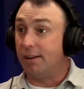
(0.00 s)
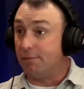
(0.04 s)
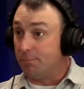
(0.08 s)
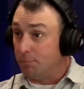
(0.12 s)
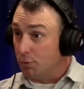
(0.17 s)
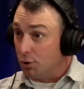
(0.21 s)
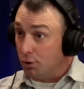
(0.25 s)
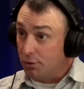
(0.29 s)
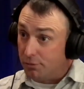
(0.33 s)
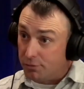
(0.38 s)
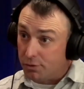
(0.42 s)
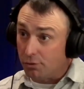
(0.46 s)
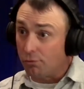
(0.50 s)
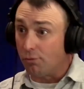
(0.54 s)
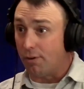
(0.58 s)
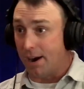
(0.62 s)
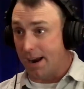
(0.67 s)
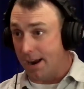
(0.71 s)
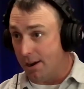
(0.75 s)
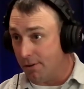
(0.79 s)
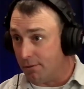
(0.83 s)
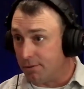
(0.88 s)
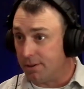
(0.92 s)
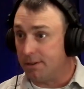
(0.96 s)
moved
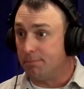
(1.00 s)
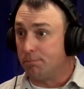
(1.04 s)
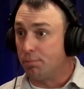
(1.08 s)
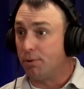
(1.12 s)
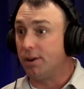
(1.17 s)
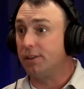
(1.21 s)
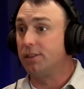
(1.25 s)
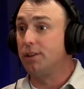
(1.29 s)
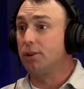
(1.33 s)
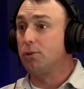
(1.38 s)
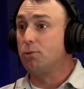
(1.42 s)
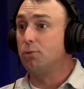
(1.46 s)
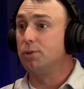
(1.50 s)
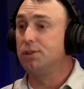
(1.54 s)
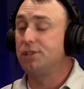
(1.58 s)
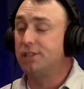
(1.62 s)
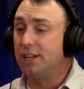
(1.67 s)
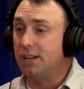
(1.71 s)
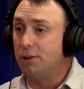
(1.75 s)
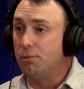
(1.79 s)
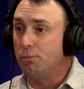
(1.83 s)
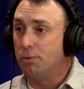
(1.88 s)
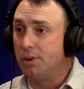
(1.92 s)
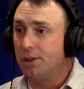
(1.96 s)
around and brought their
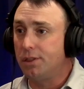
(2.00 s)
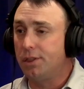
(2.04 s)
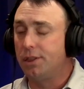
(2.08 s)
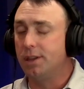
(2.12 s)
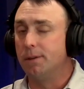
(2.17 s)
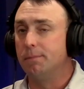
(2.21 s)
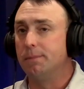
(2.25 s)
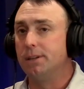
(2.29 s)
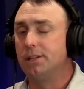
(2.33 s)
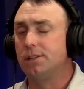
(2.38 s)
cuisine with them.